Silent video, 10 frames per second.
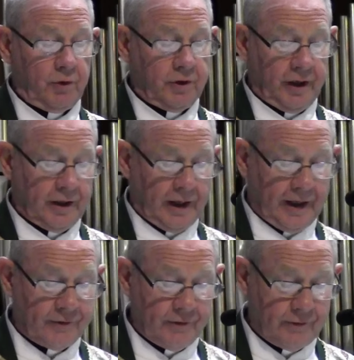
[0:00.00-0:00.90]
we take
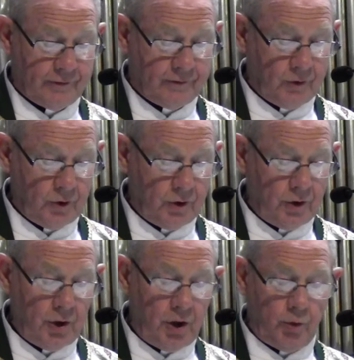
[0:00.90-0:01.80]
classes,
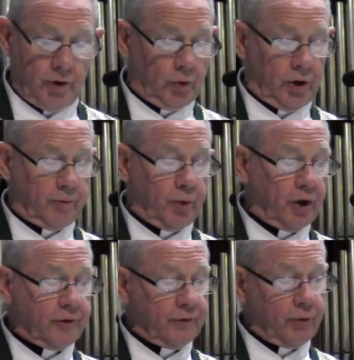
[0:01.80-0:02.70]
we read
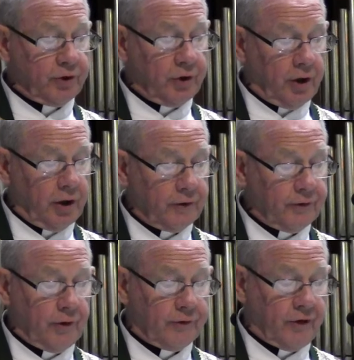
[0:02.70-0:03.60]
books which are
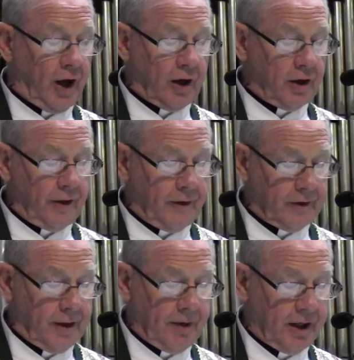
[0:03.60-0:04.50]
so scholarly that
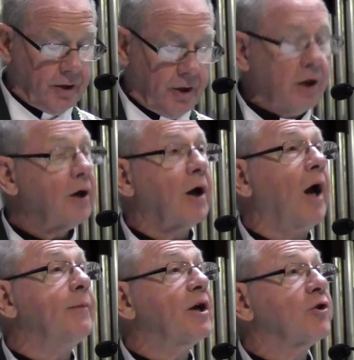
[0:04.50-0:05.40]
they make
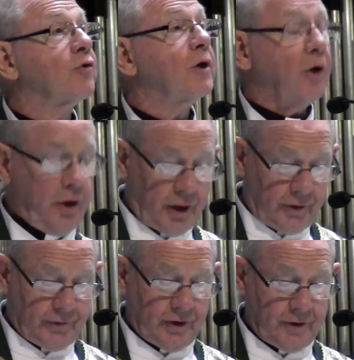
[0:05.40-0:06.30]
climbing a tree look
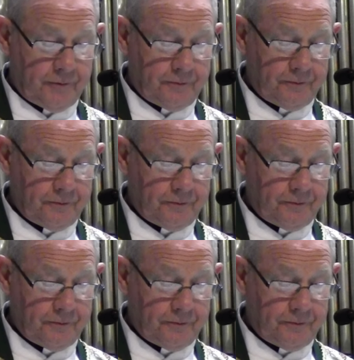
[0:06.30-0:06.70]
easy